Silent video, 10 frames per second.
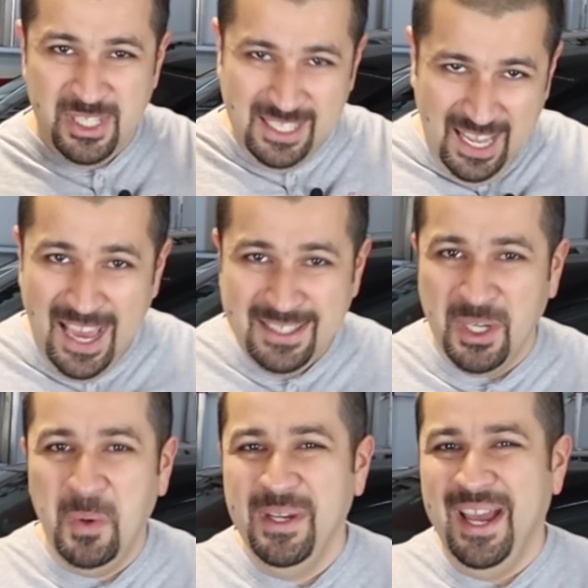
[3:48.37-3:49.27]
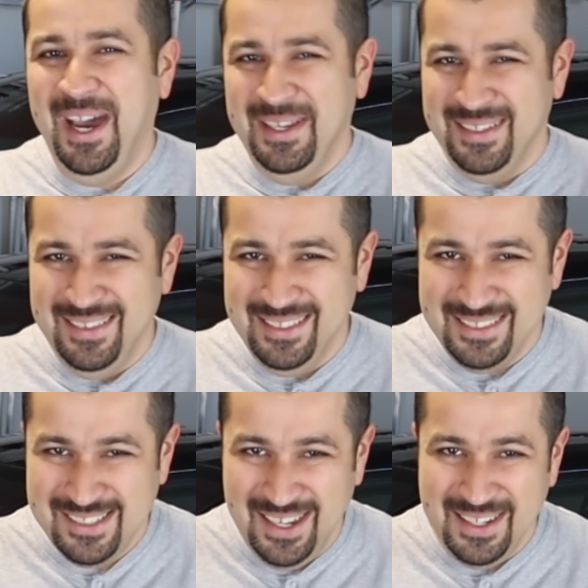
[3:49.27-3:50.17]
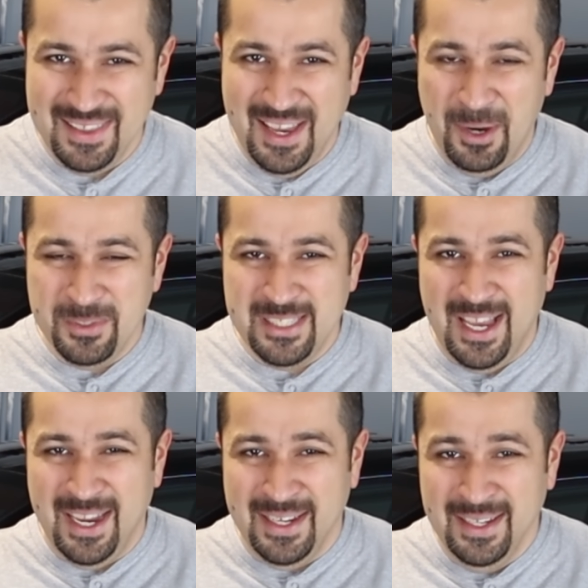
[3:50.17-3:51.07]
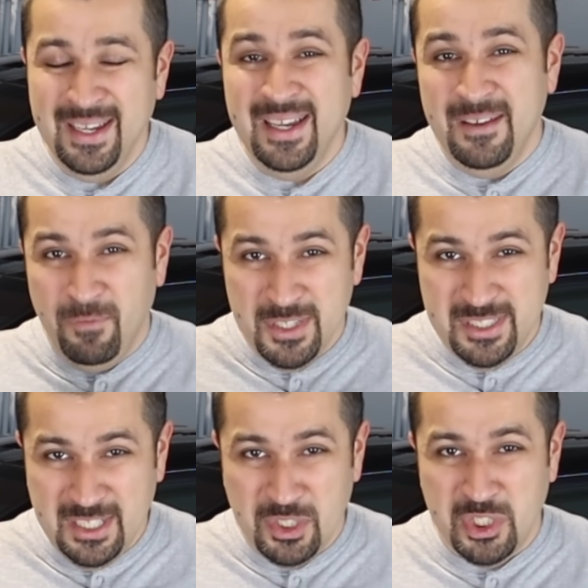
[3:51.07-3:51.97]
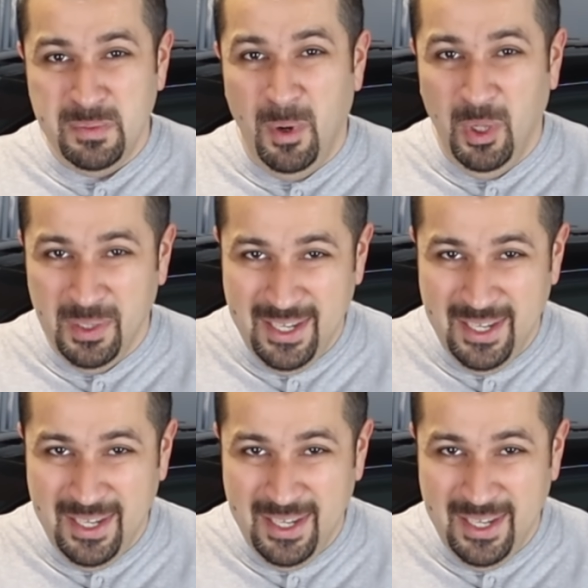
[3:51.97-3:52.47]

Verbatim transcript: a lot going on in the design of the outside for such a small